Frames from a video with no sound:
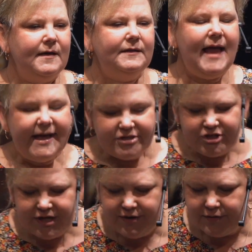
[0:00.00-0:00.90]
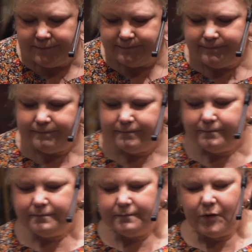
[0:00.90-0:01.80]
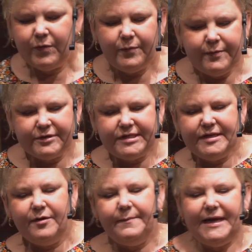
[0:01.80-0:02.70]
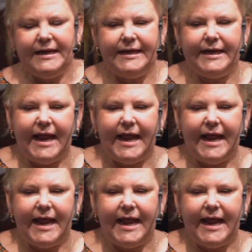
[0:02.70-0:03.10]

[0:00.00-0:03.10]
Last year, when we were still meeting in